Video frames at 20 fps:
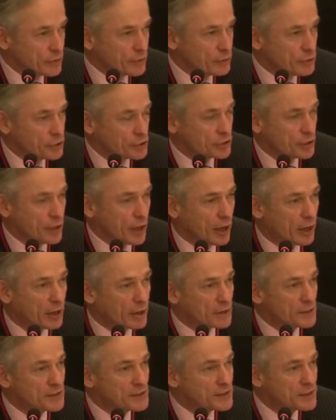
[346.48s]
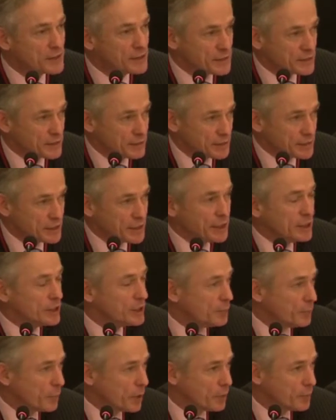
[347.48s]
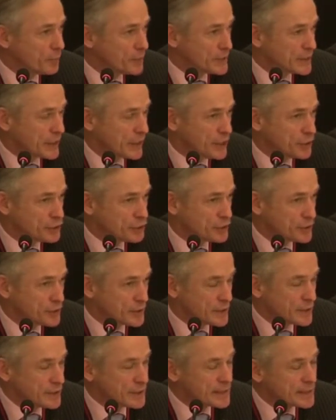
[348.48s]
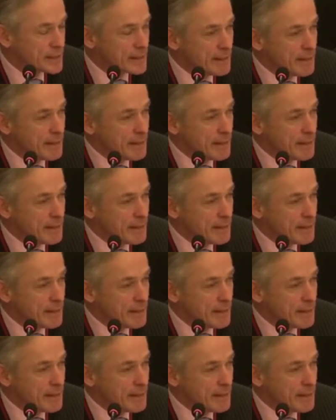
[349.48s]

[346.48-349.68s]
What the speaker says: which are single-purpose agencies,